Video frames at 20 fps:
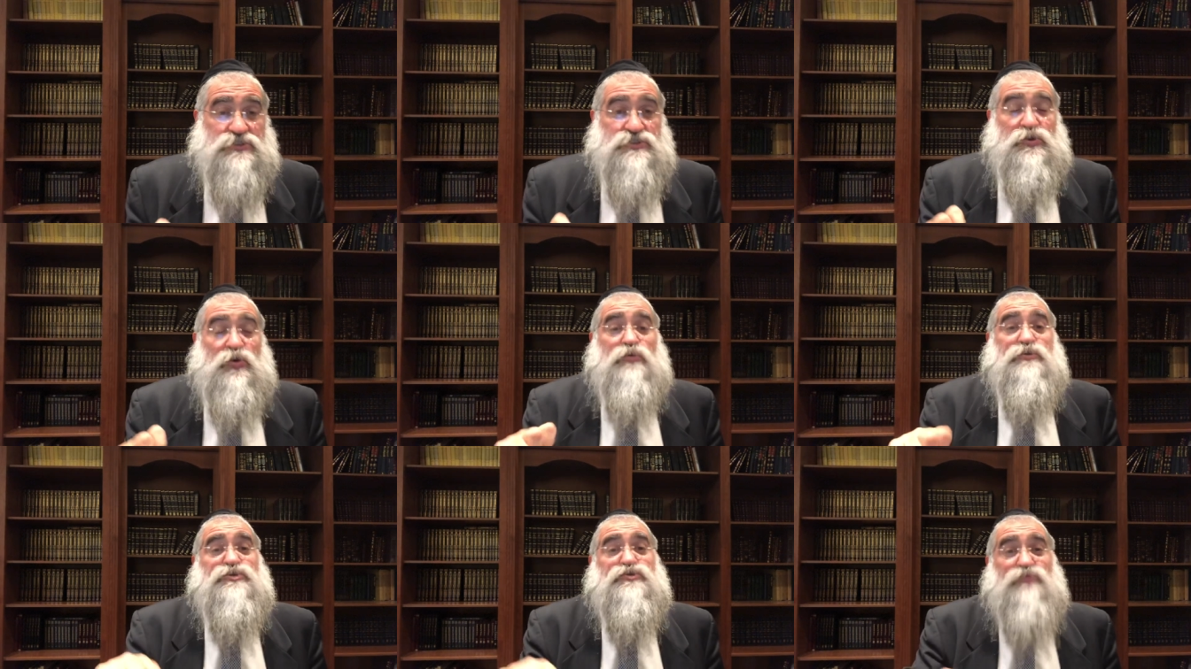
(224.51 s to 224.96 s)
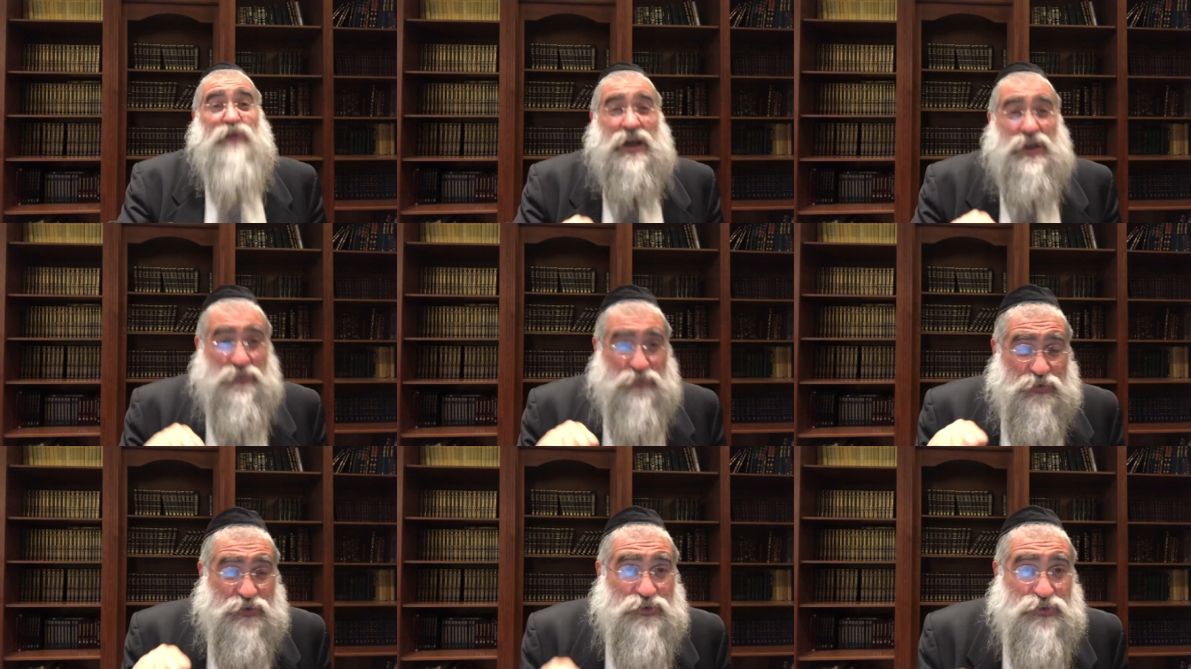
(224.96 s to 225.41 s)
So it was
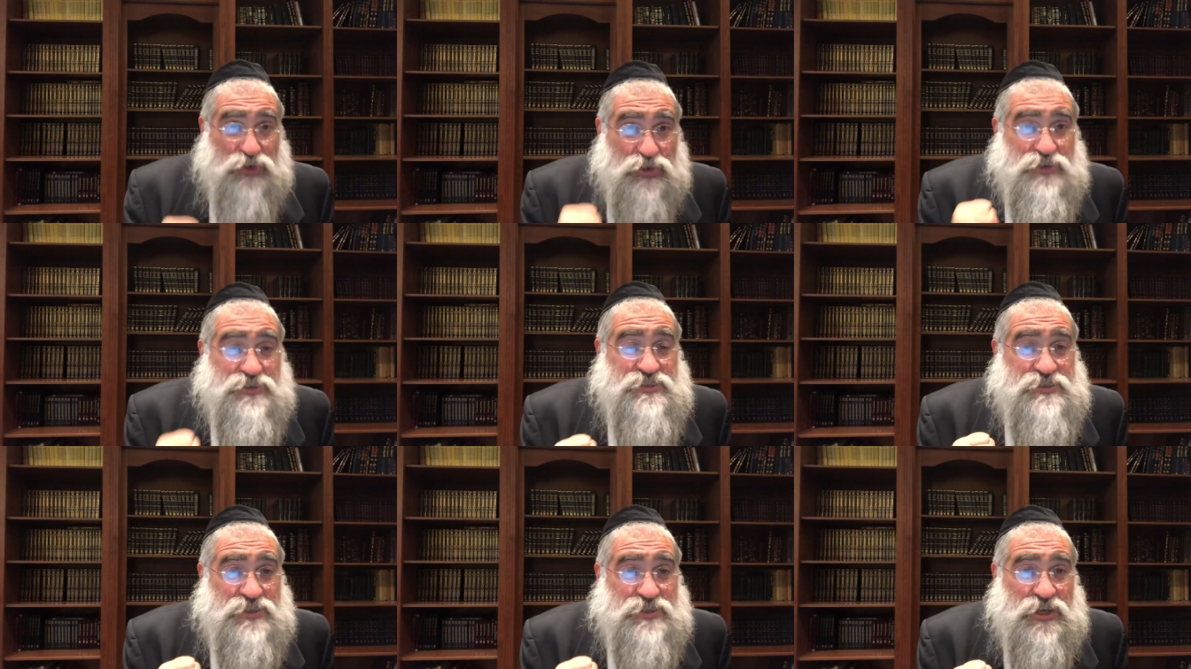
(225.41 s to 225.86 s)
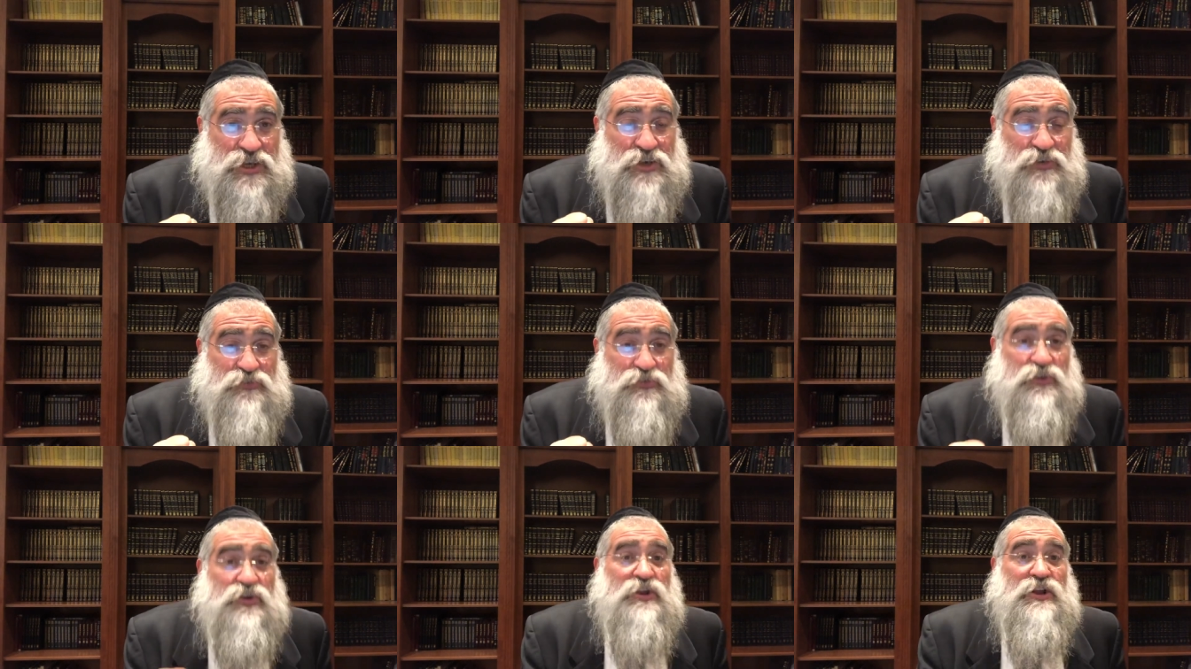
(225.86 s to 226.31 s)
right for
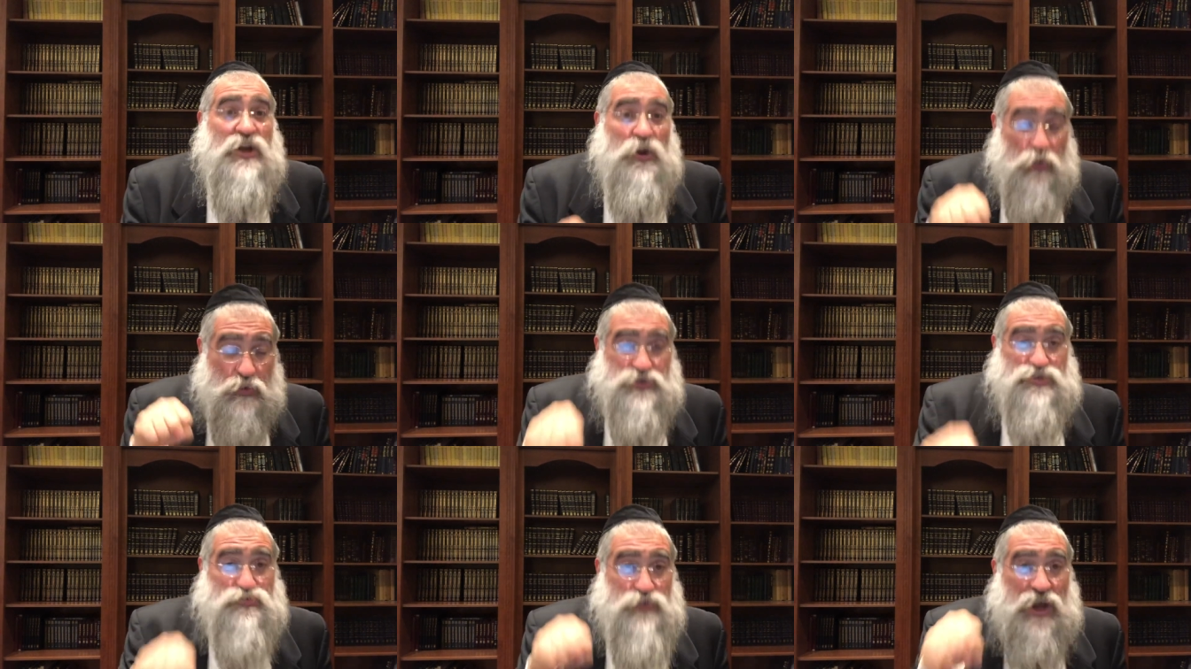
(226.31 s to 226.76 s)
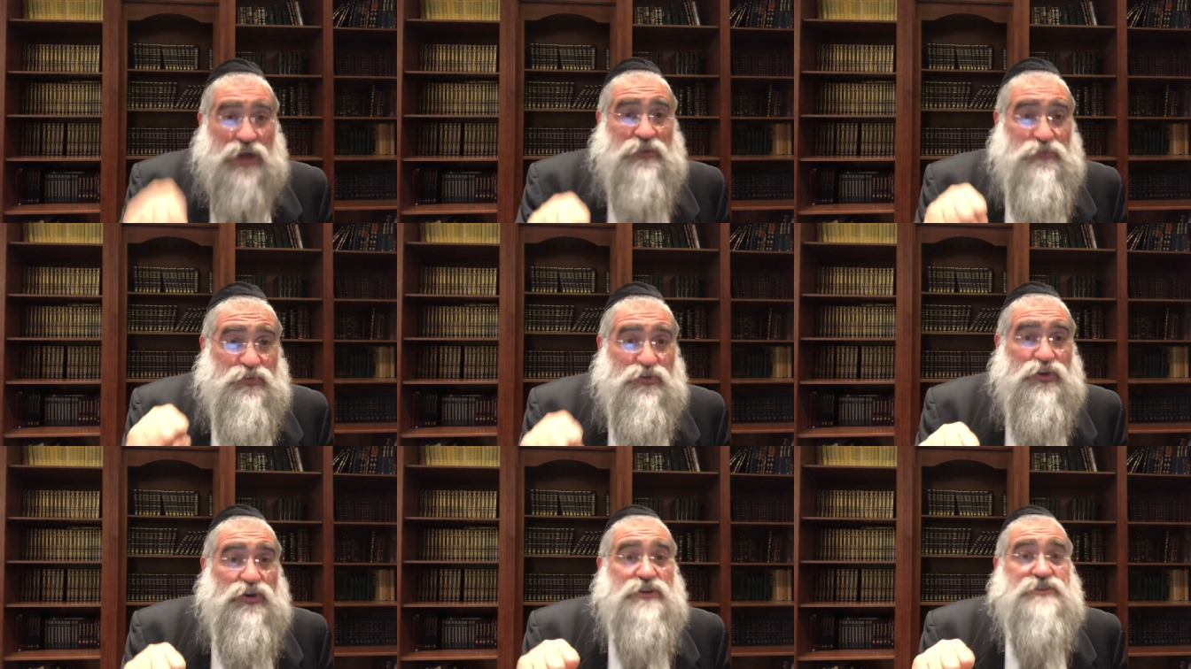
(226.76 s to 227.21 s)
Yosef, was right
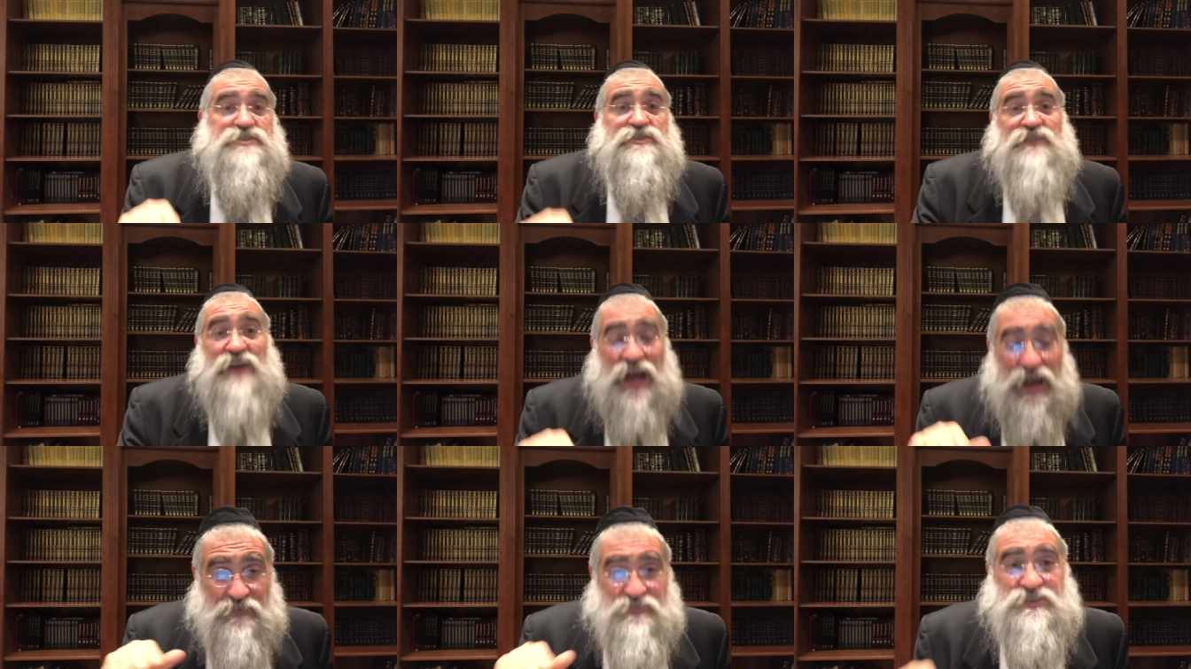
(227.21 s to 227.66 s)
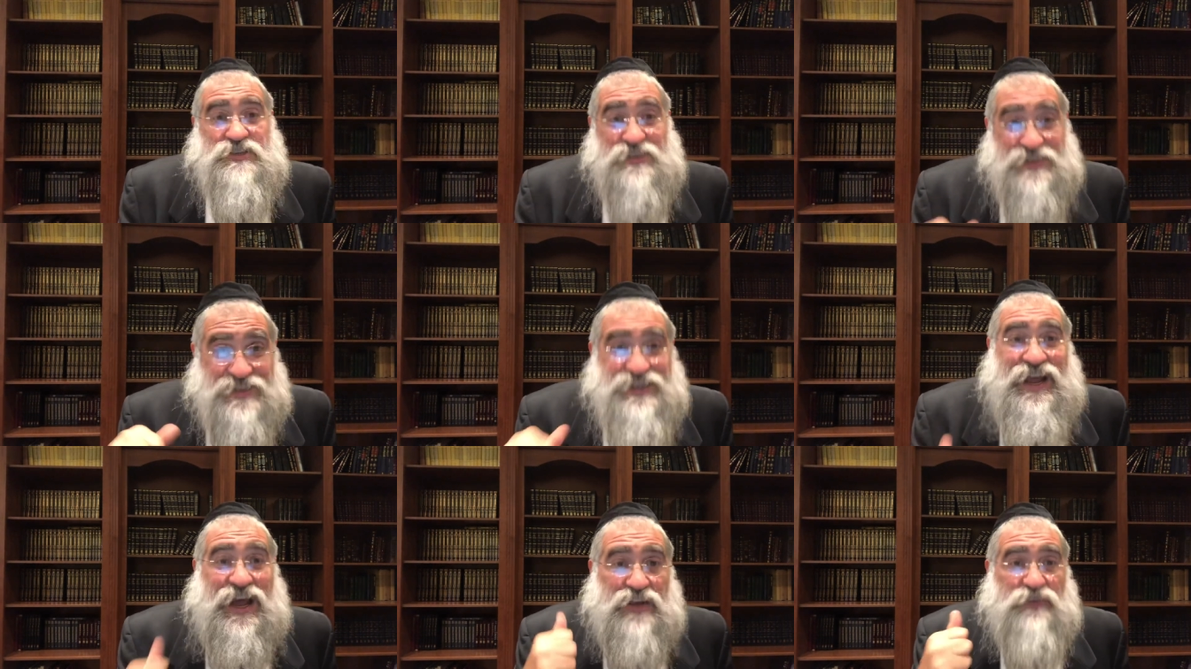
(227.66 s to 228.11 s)
for Yosef, but obviously
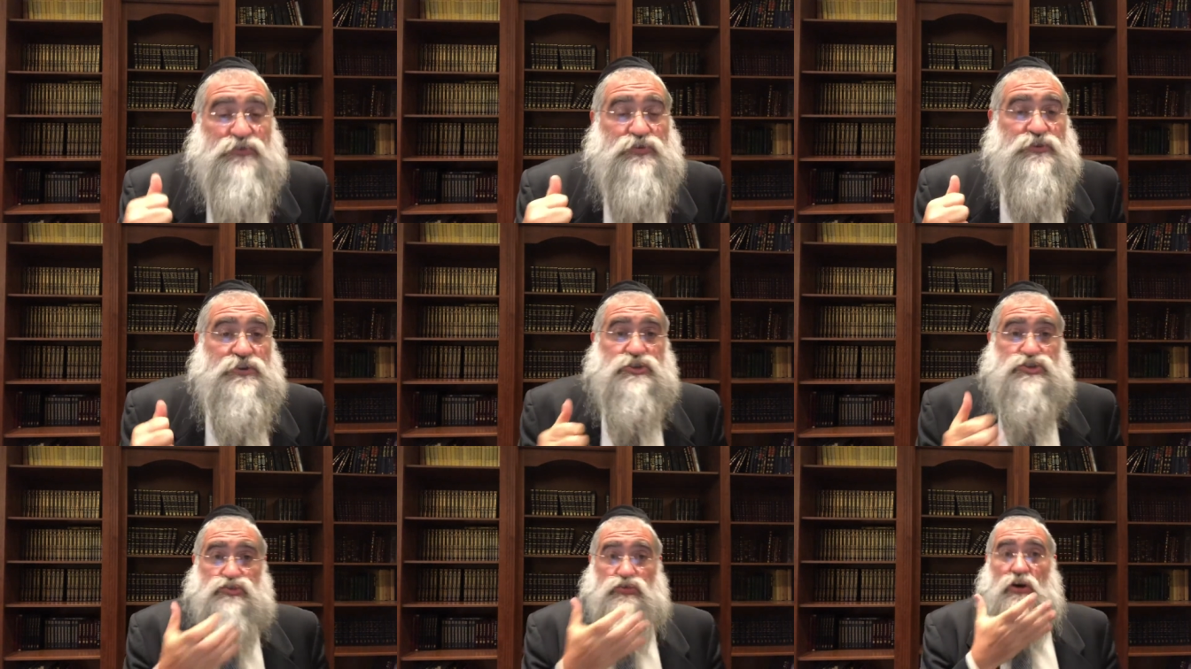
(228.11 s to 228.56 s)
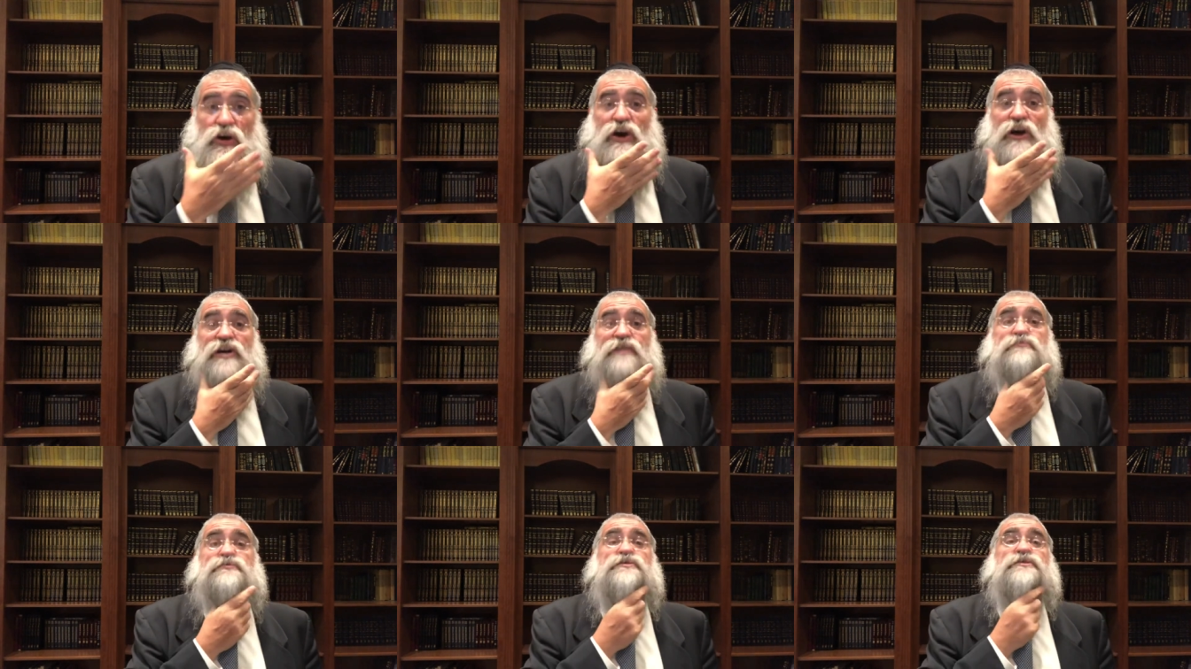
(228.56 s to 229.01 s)
not for the
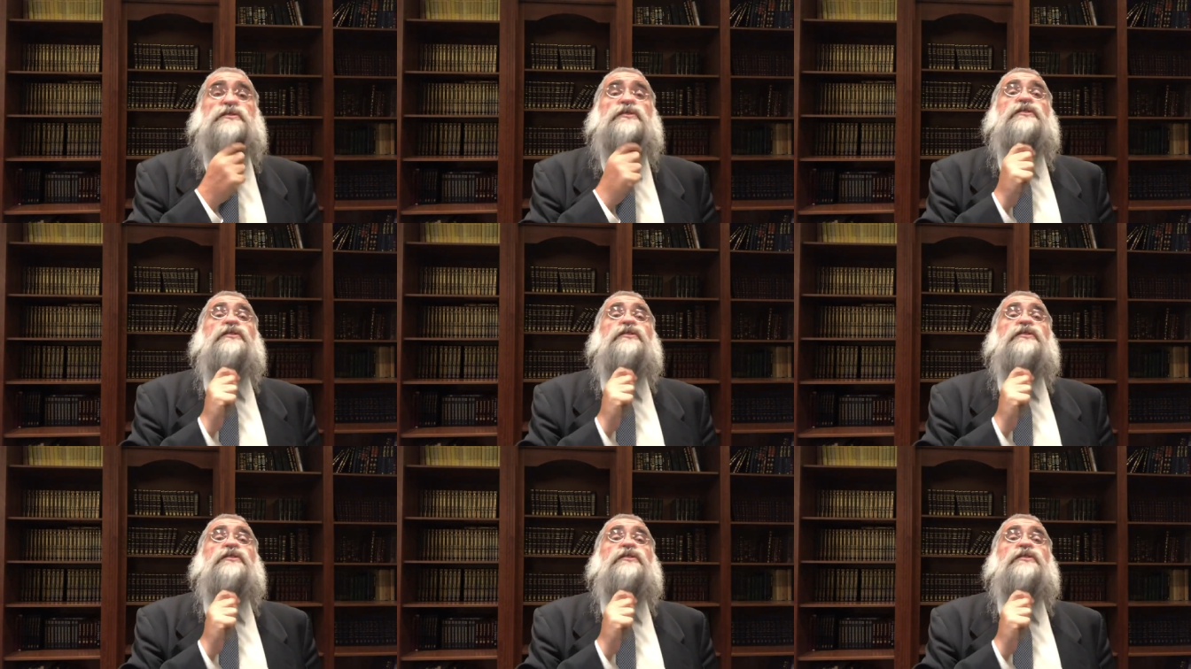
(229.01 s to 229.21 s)
tribes.